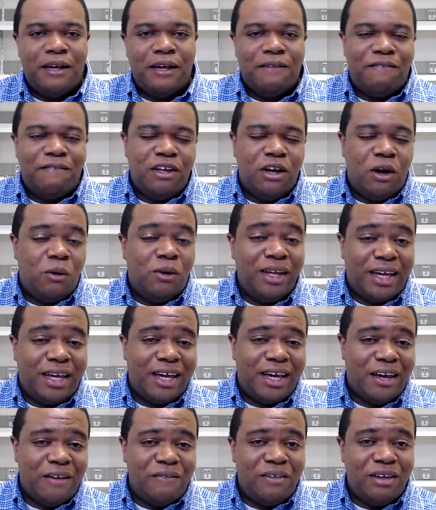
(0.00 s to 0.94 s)
The only
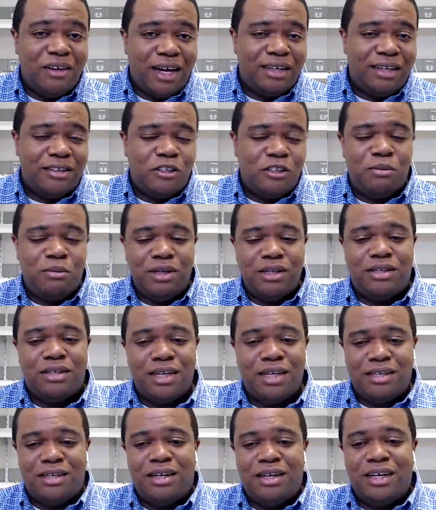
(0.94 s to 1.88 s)
caveat to split
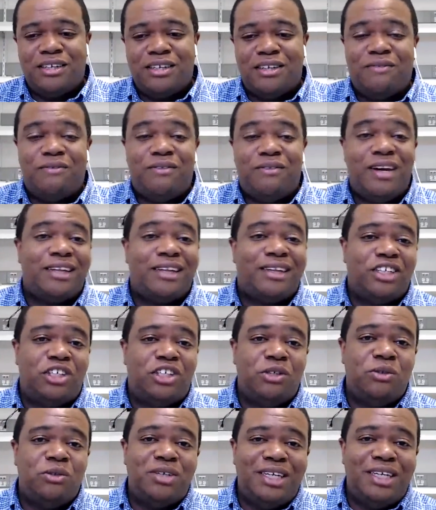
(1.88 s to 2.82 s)
testing is the fact that
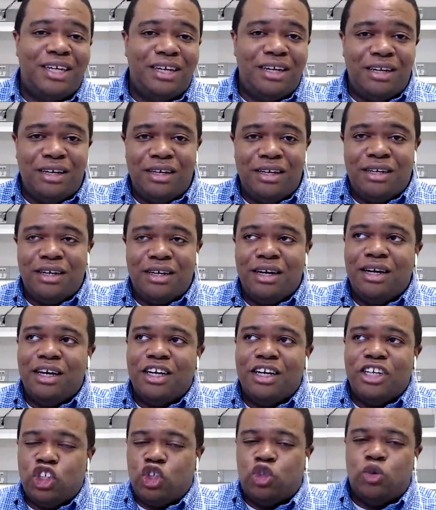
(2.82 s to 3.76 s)
you need
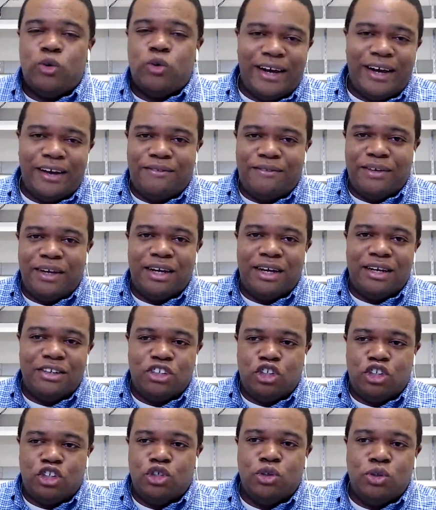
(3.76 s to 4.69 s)
traffic
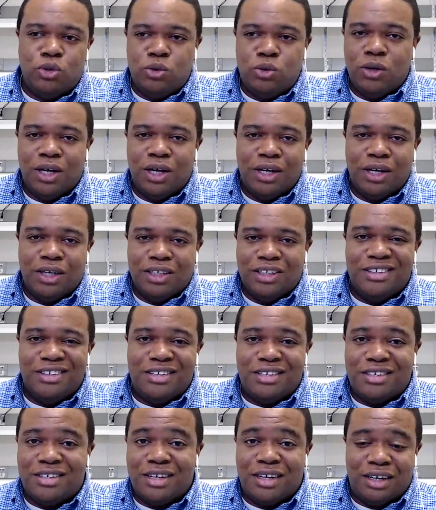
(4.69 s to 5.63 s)
to your
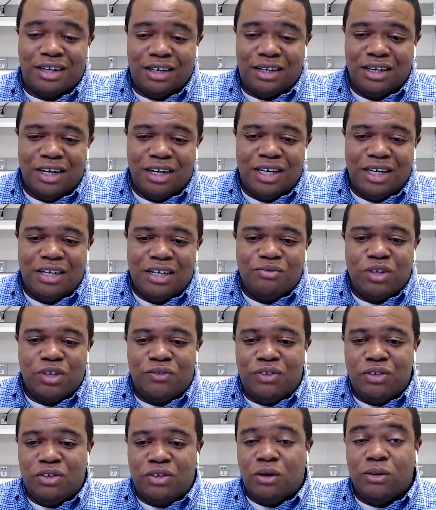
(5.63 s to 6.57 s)
site.
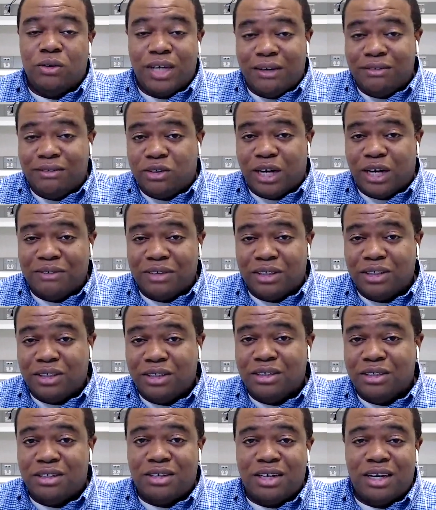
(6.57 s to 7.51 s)
If you don't have traffic to
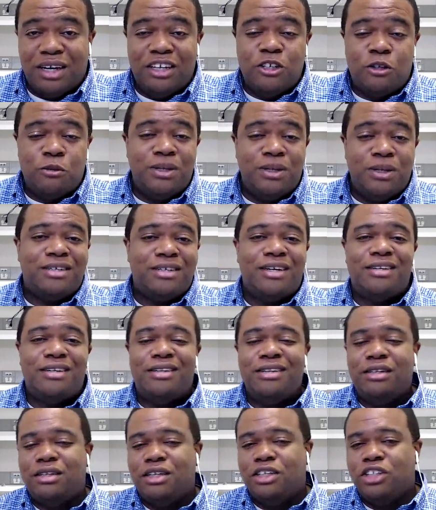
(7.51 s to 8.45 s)
your site, split
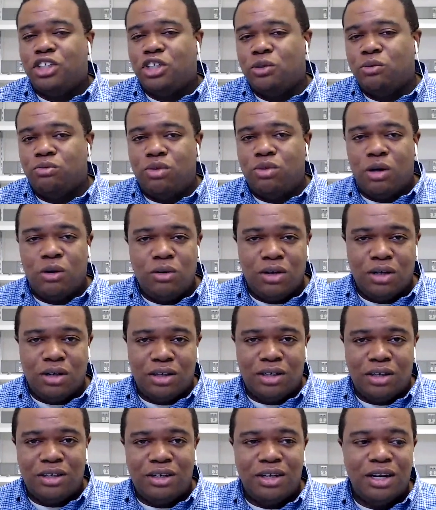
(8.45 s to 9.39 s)
testing does you no
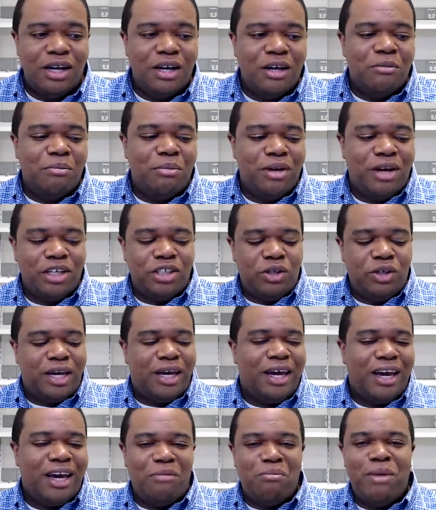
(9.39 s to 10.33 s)
good because you
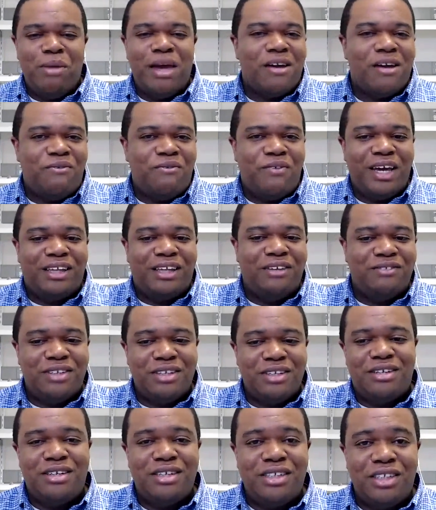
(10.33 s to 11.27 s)
can't make effective
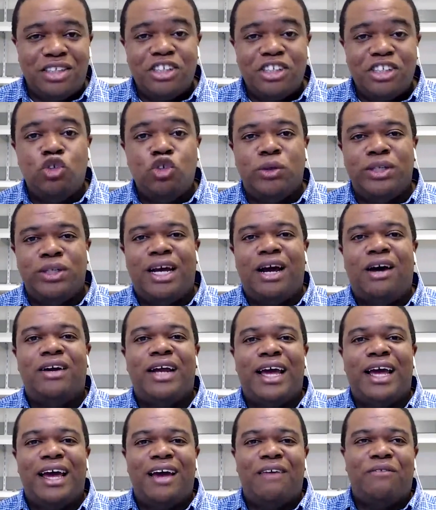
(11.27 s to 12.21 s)
decisions without
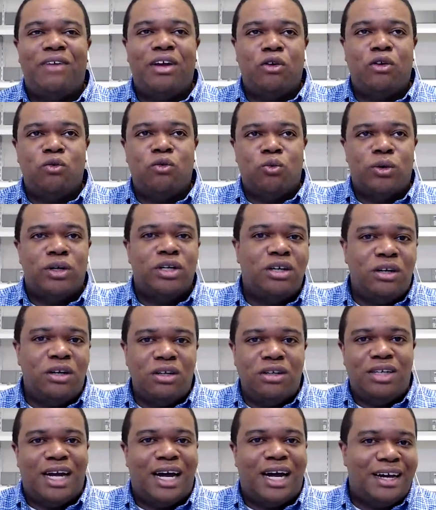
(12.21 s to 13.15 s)
having
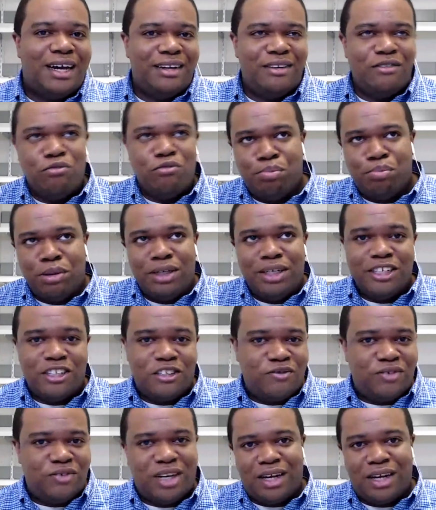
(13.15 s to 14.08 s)
real live bullets
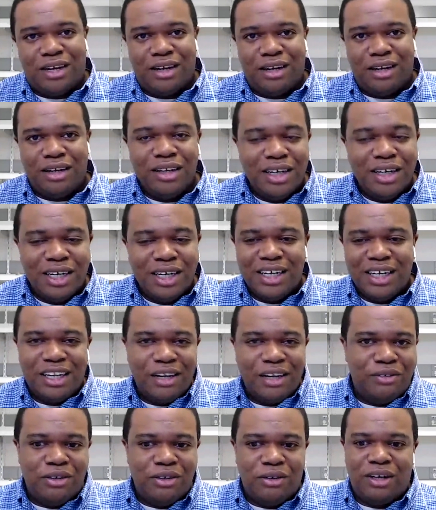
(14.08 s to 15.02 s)
flying,
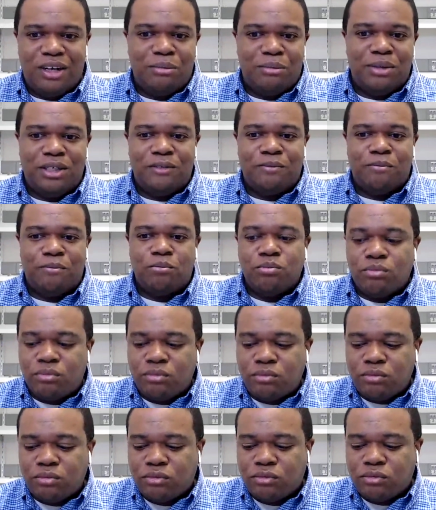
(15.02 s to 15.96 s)
if you know what I mean.
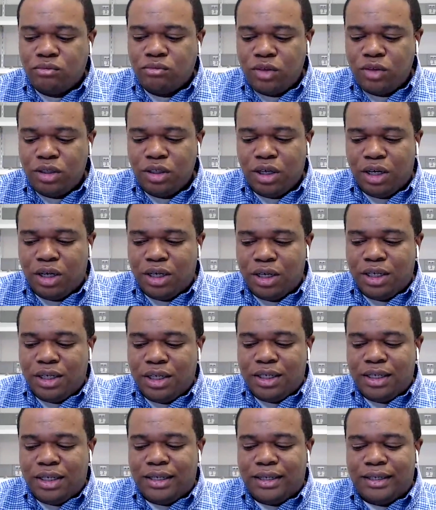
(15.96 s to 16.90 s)

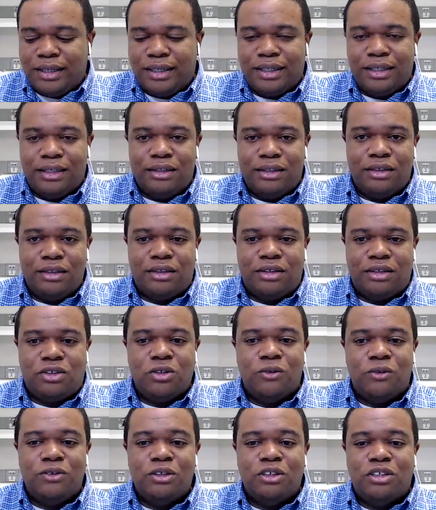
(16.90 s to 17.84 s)
So
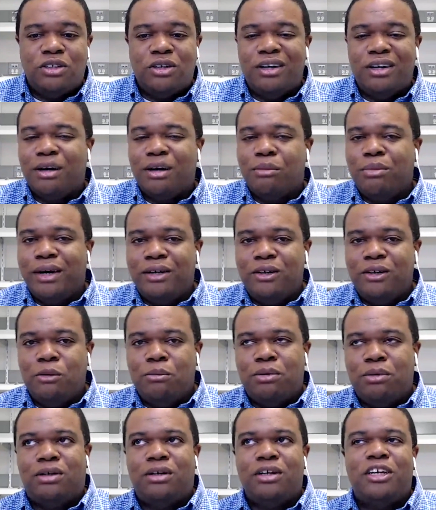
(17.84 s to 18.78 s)
if you're starting a brand new
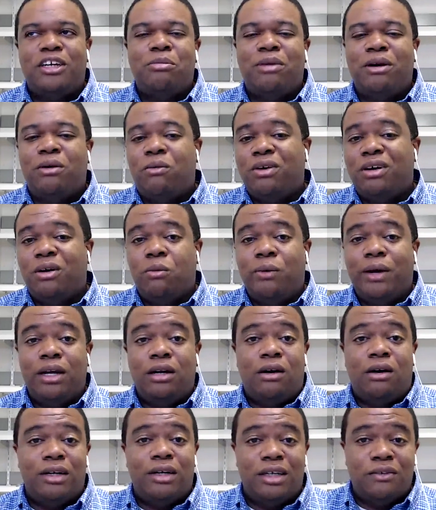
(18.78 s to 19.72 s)
blog, you might want to wait
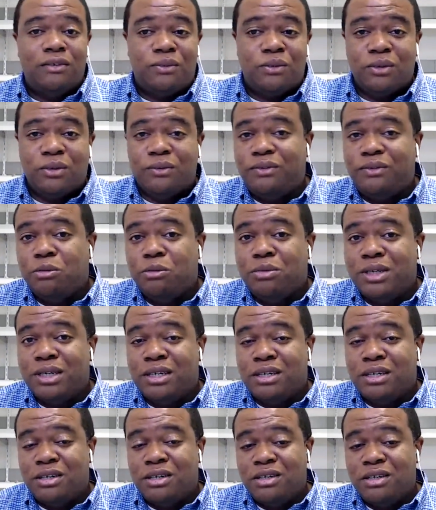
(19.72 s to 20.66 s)
on it for a few
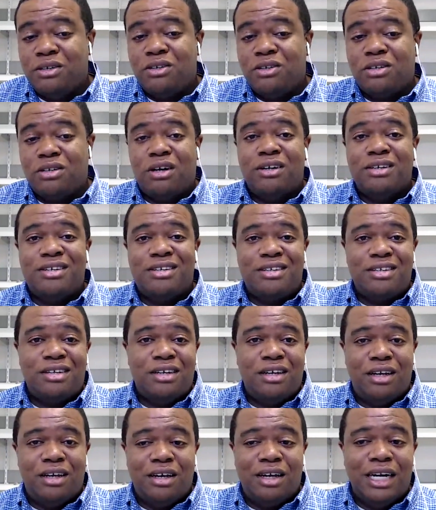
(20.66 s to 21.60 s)
months until you start
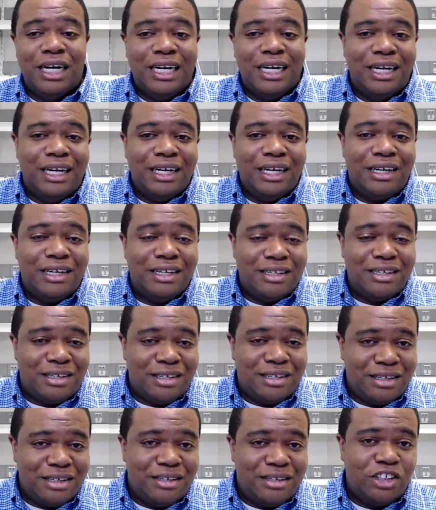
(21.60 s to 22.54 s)
seeing
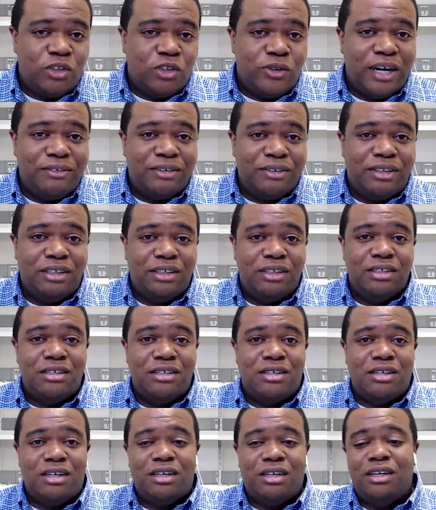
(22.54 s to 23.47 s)
consistent traffic to your
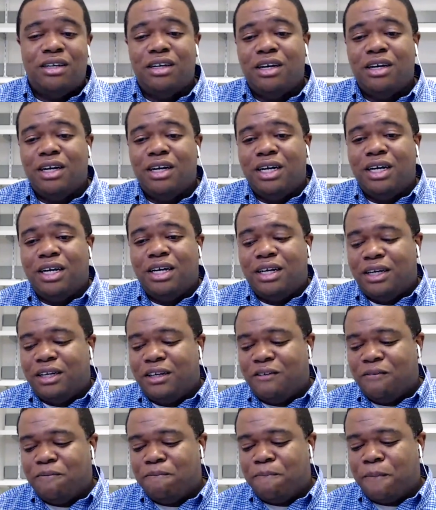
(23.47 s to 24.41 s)
site.
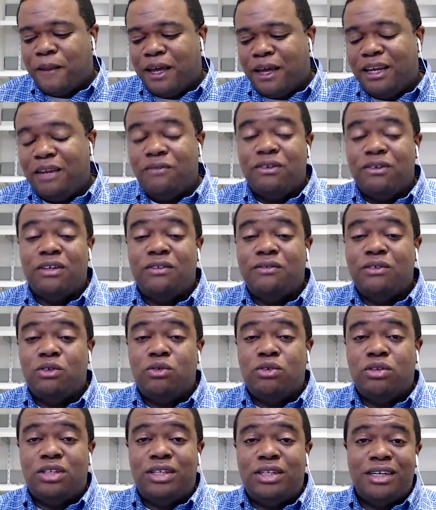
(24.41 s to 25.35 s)
And even if you
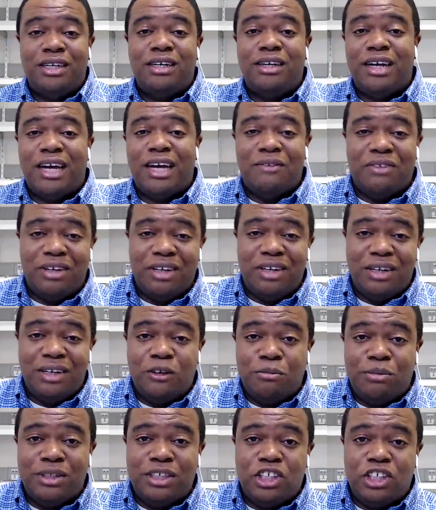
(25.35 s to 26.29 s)
did have a little
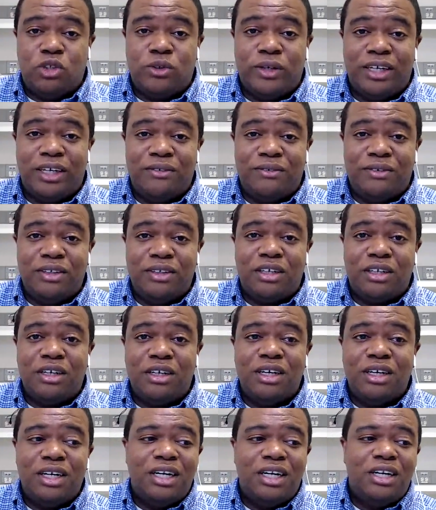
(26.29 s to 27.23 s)
bit of traffic,
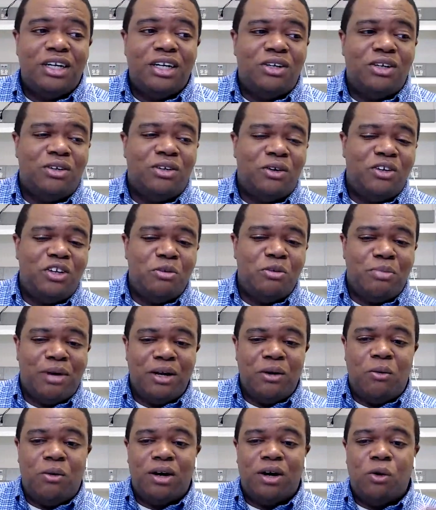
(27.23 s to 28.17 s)
you might
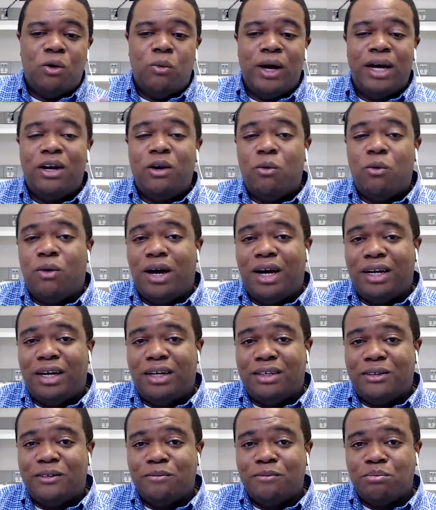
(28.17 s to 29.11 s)
want to wait a
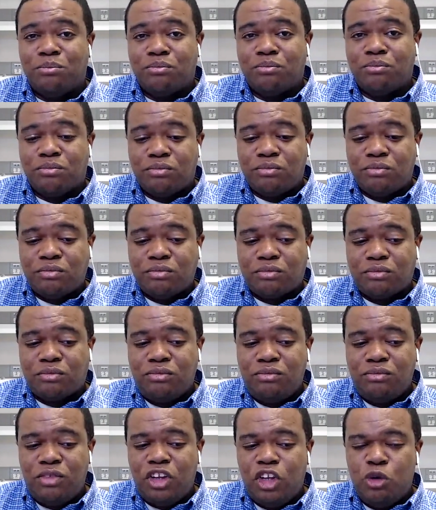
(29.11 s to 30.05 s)
while.
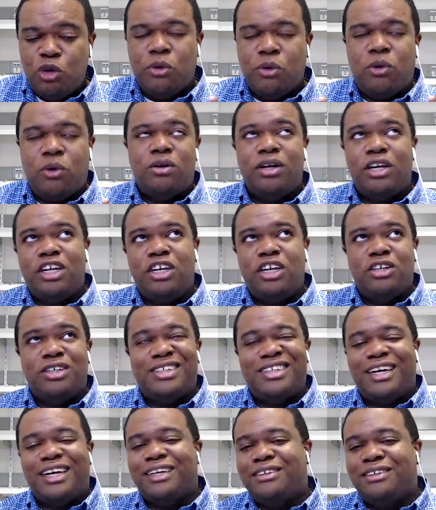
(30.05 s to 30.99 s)
Or your
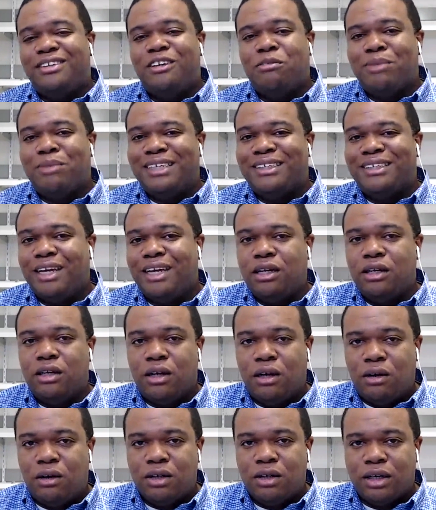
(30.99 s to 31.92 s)
testing might take
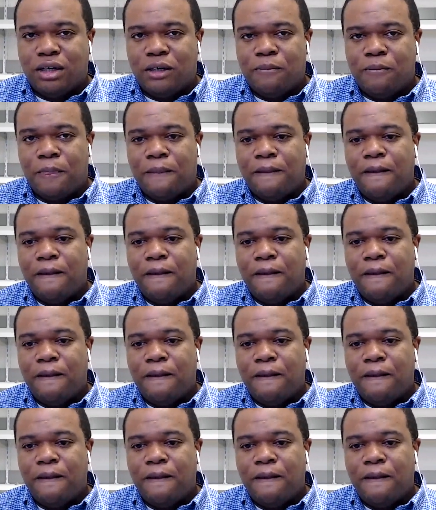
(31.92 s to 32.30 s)
longer.